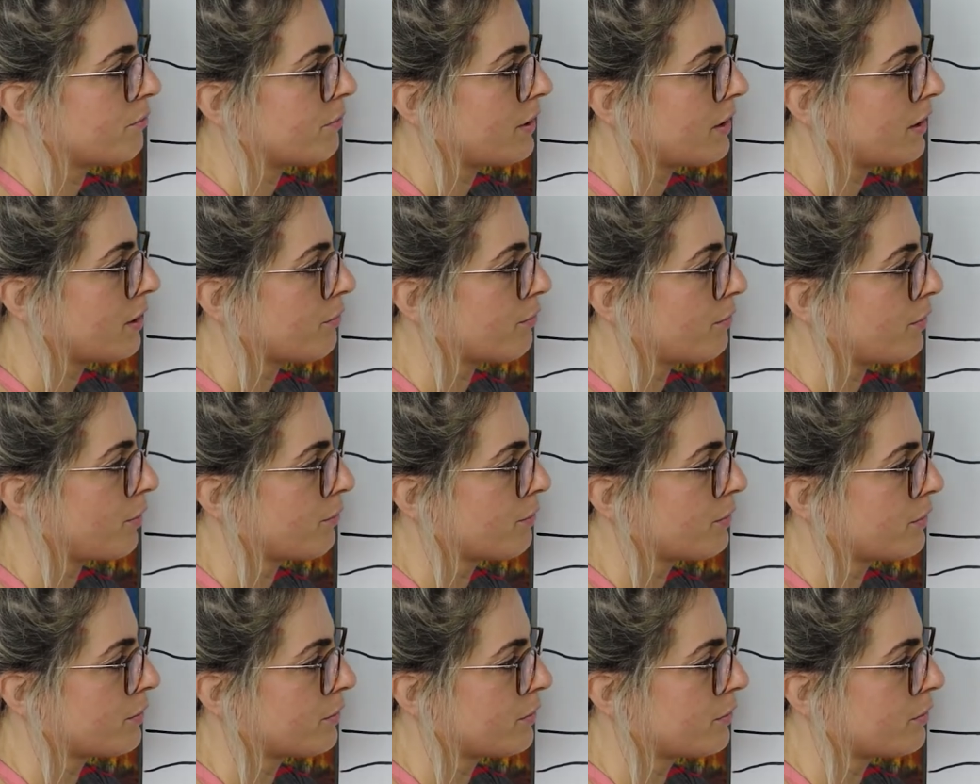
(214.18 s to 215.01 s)
Big
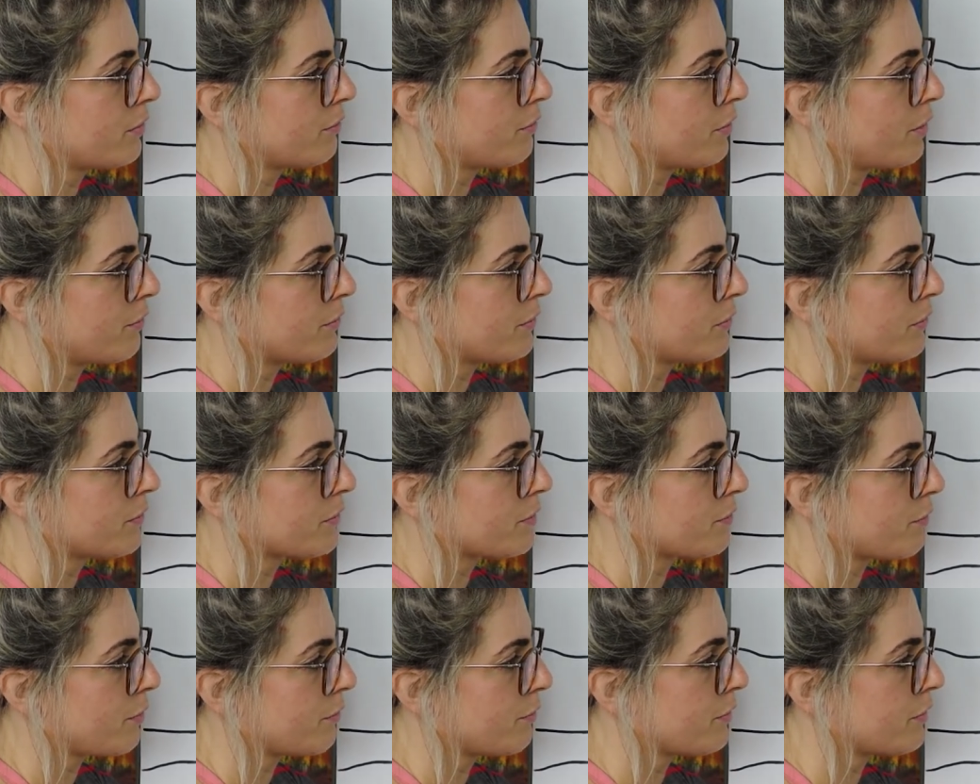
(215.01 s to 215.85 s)
bubble,
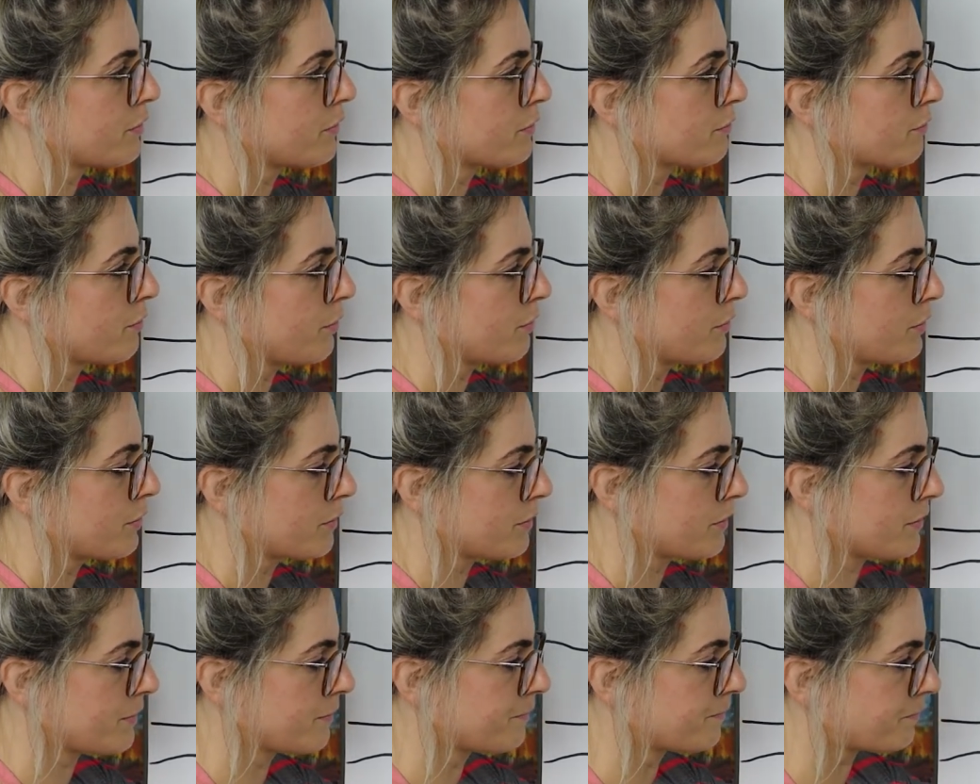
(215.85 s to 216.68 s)
bubbles, bubbles,
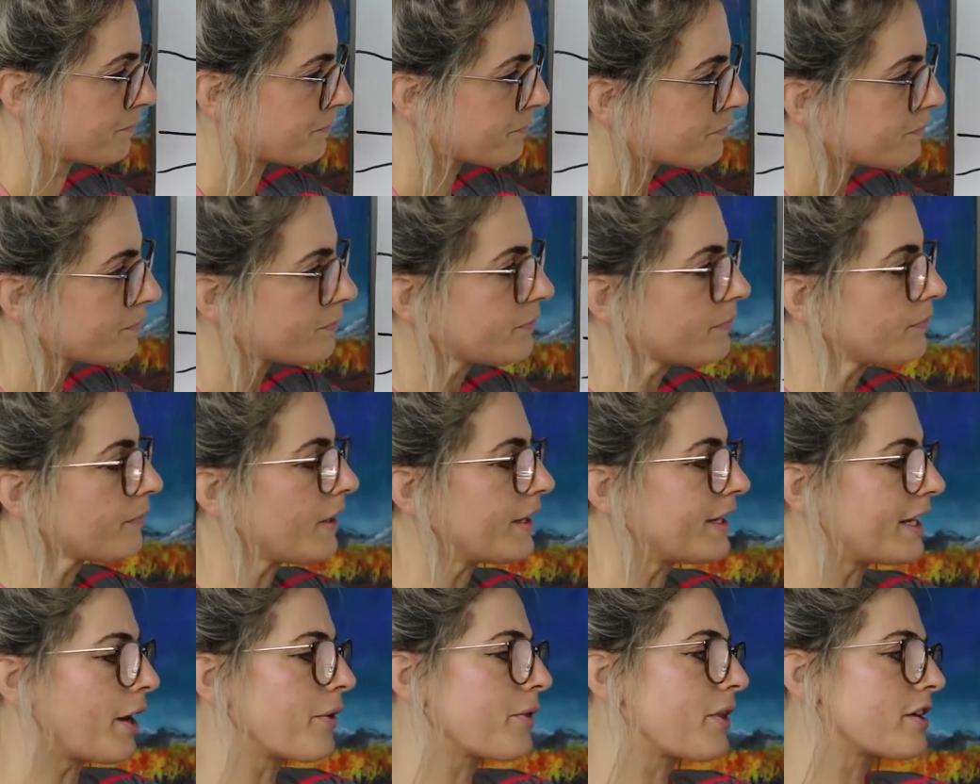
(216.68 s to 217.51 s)
bubbles.
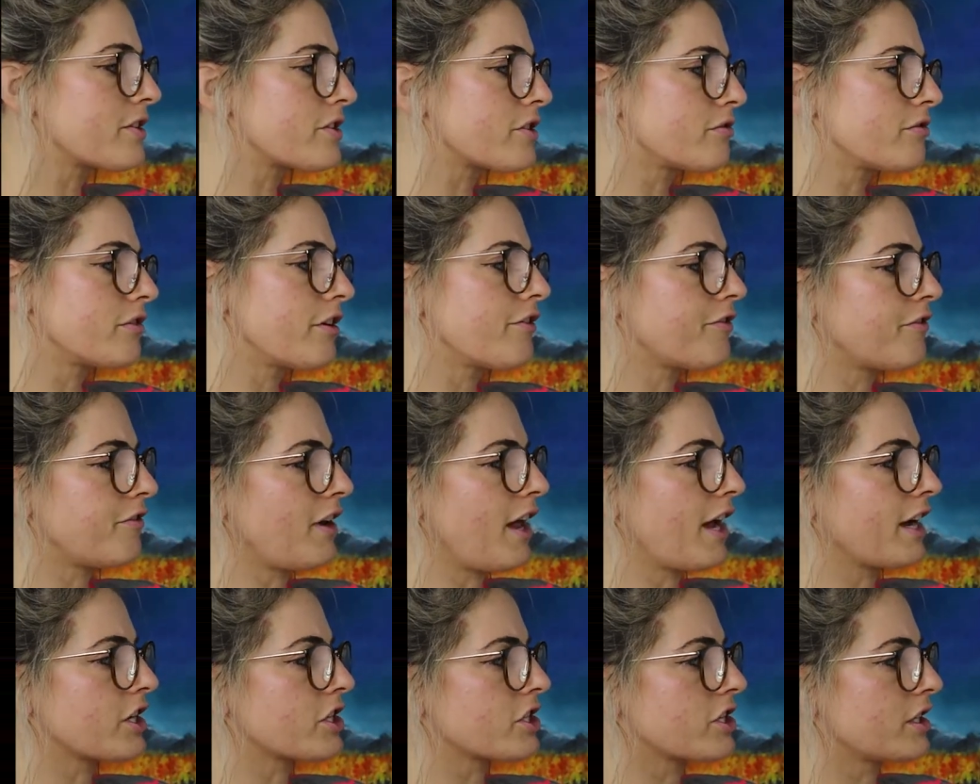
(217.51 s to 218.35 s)
Now there's a
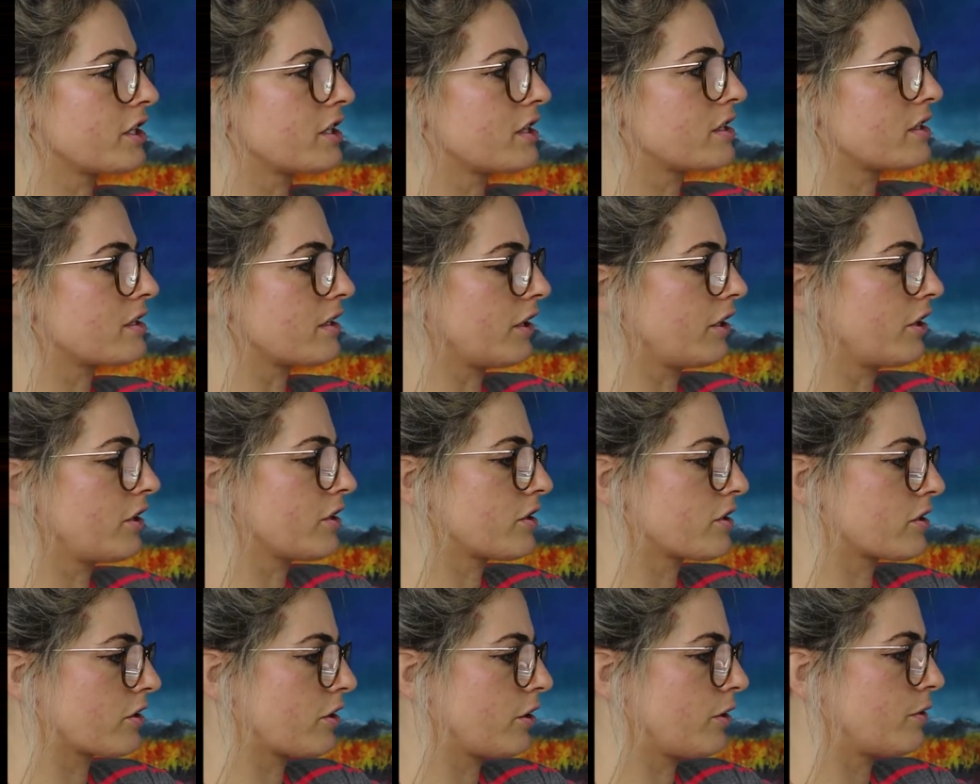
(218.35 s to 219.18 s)
reflection, so you
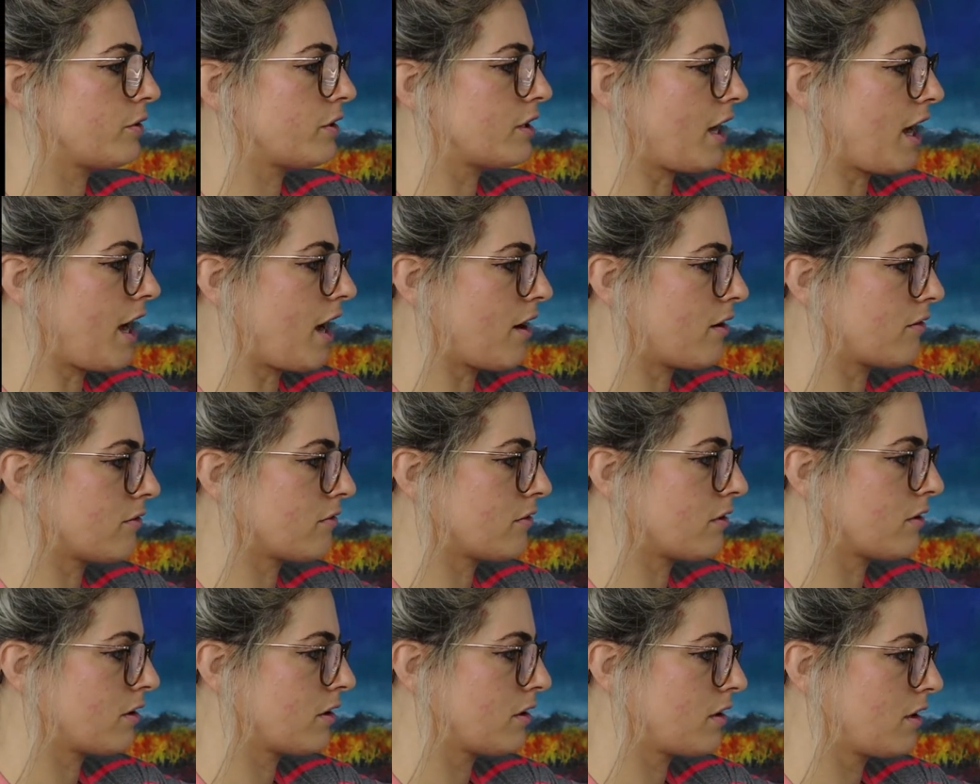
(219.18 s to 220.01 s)
just go down